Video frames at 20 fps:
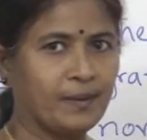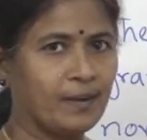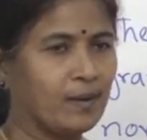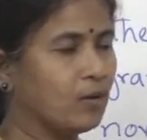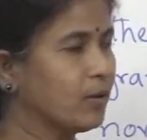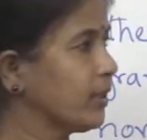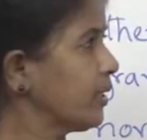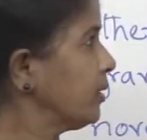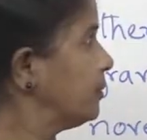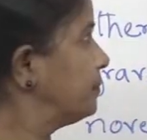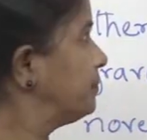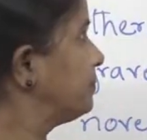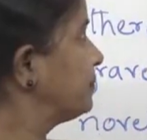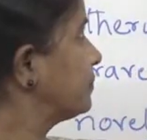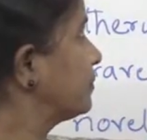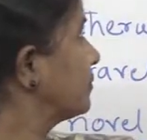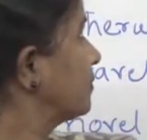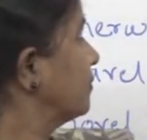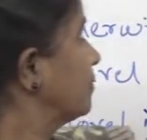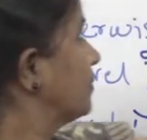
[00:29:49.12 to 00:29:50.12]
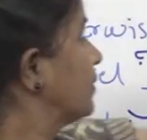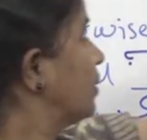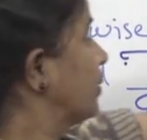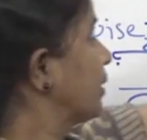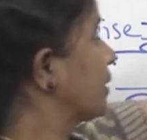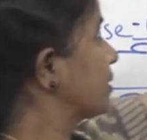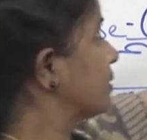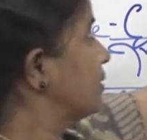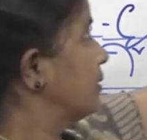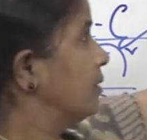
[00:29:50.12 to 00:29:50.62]
Okay. Now
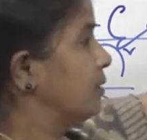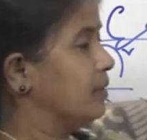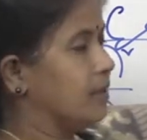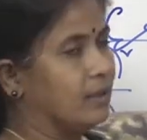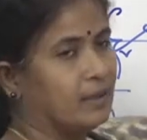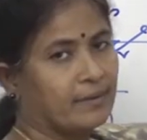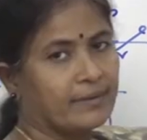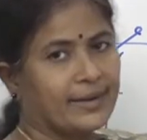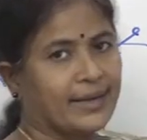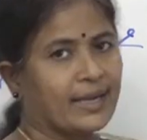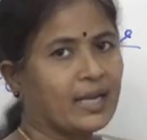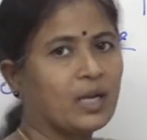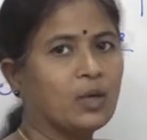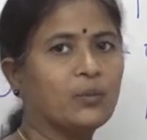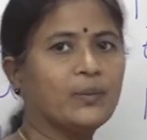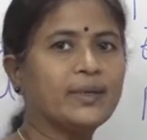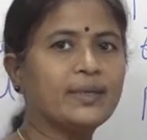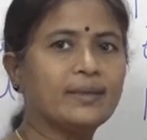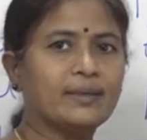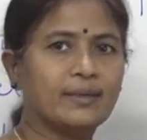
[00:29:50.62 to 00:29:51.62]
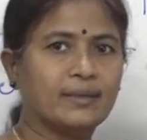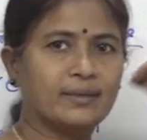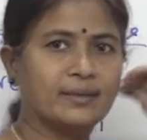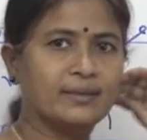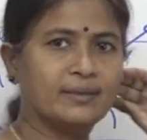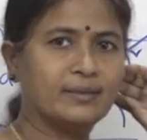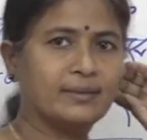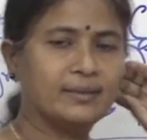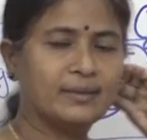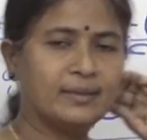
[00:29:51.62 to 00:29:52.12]
next, recover.
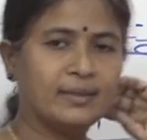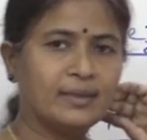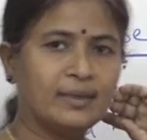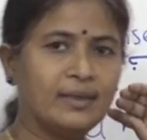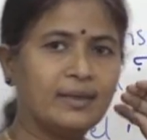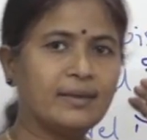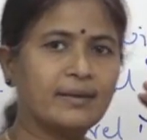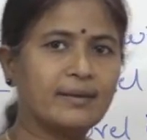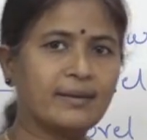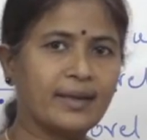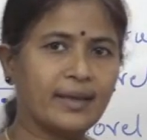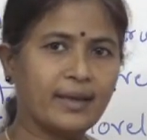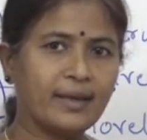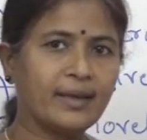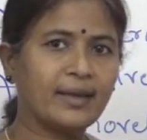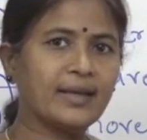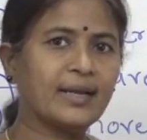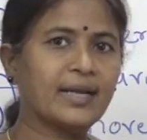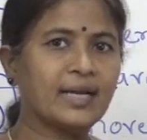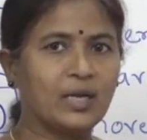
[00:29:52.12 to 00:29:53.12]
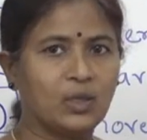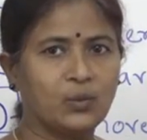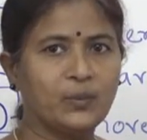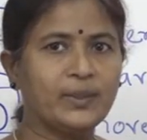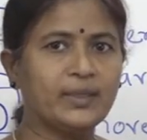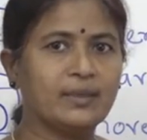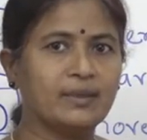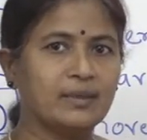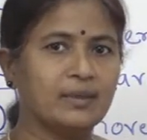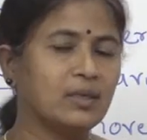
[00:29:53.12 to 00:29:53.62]

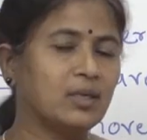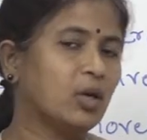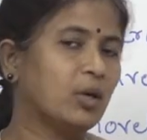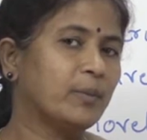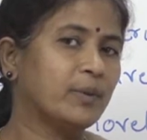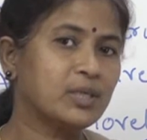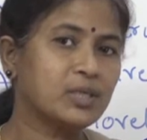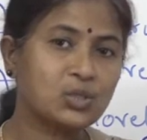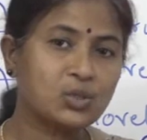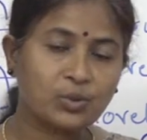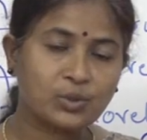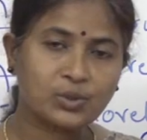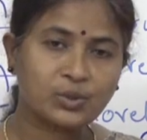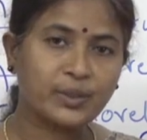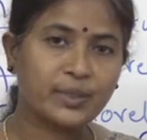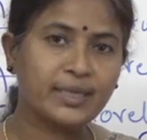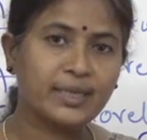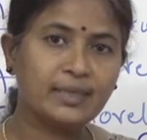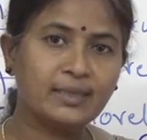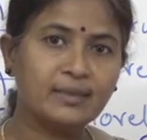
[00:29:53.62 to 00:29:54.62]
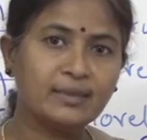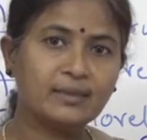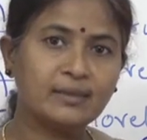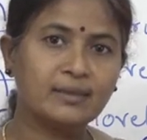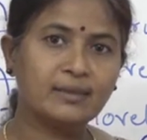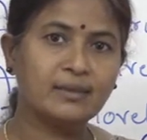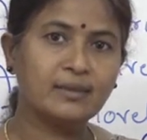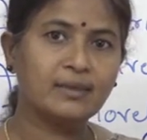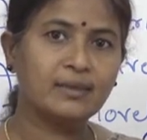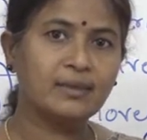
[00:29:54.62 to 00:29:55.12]
Recover. How many strokes we hear?
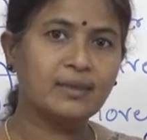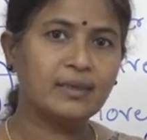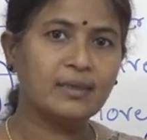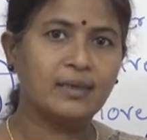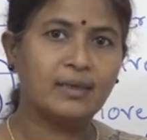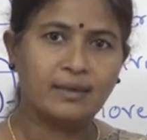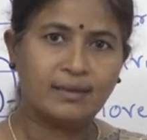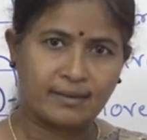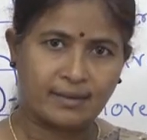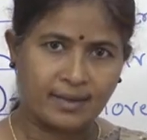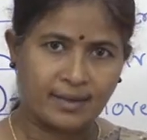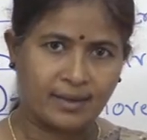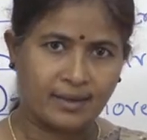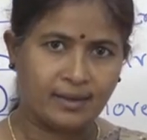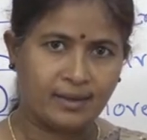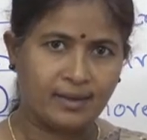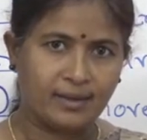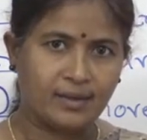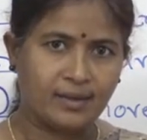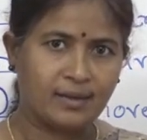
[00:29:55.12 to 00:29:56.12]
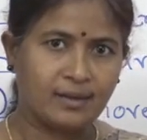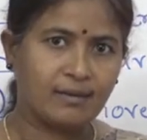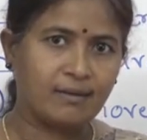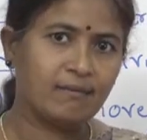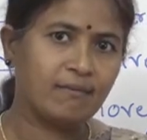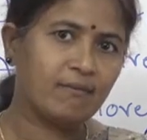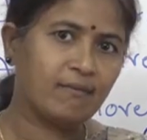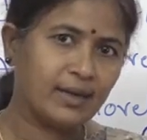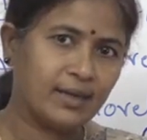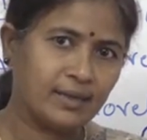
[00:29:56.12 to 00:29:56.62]
Ray.
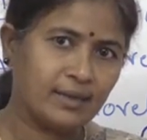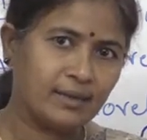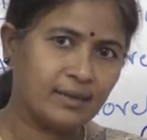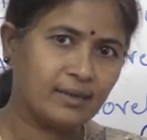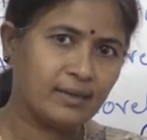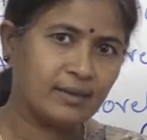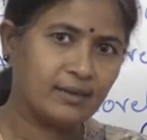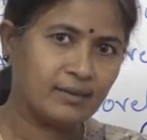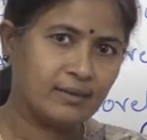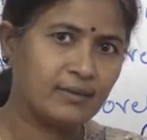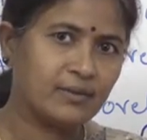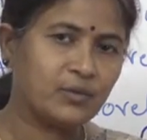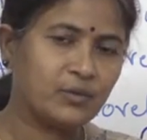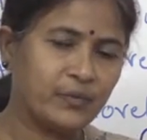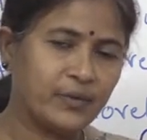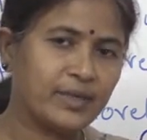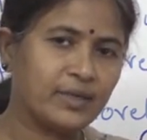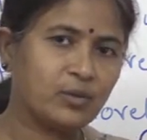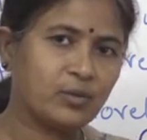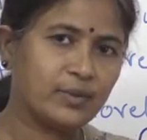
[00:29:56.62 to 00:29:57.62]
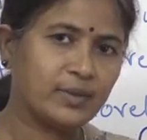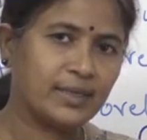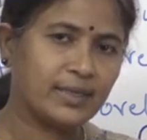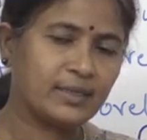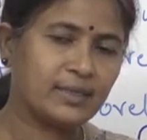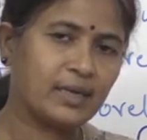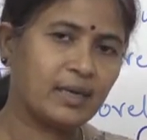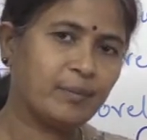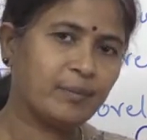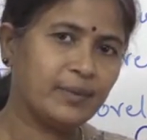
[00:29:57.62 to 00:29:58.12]
Why do we write
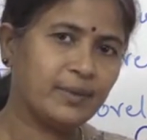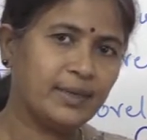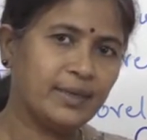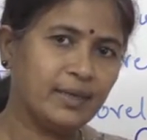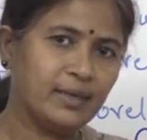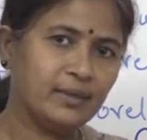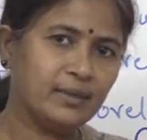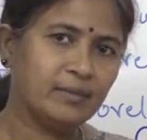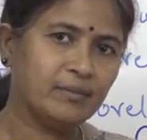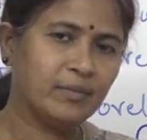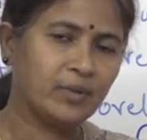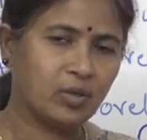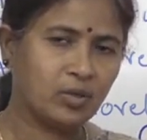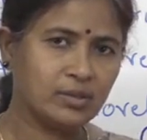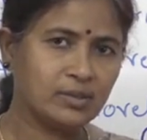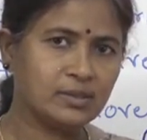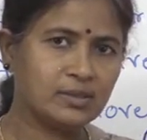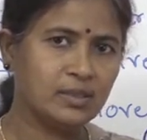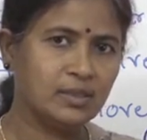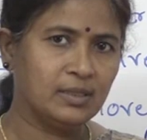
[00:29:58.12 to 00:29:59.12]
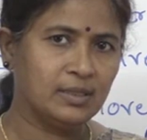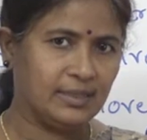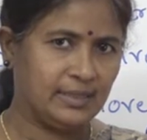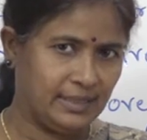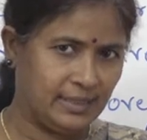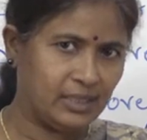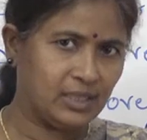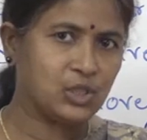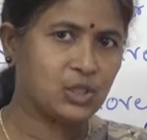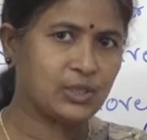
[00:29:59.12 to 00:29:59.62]
upward R? Because
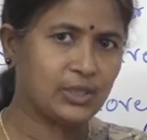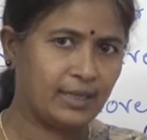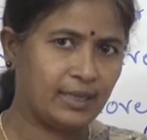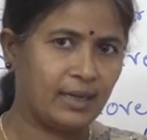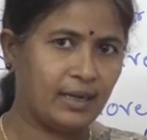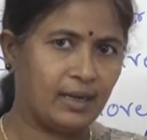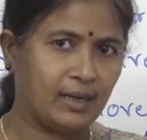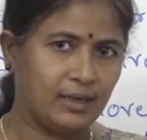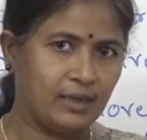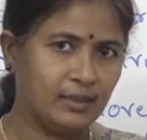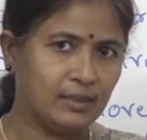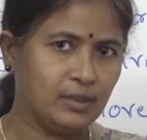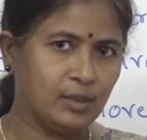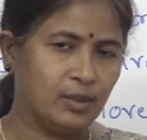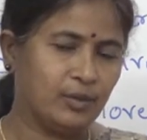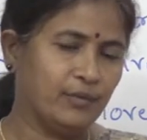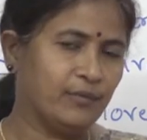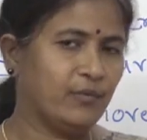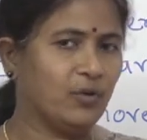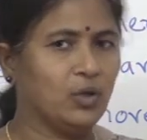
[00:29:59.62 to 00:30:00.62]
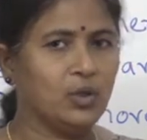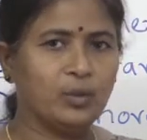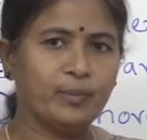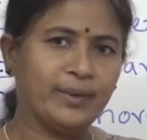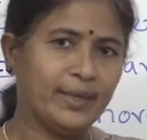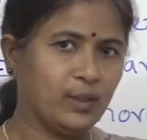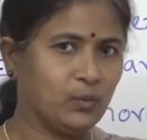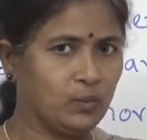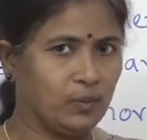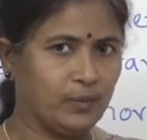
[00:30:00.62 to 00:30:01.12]
initial R followed
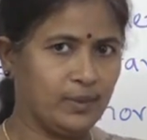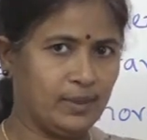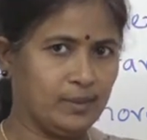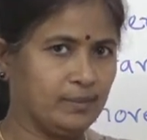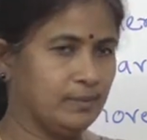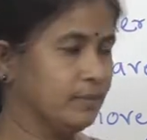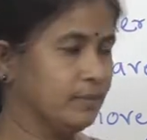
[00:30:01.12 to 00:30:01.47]
by vowel.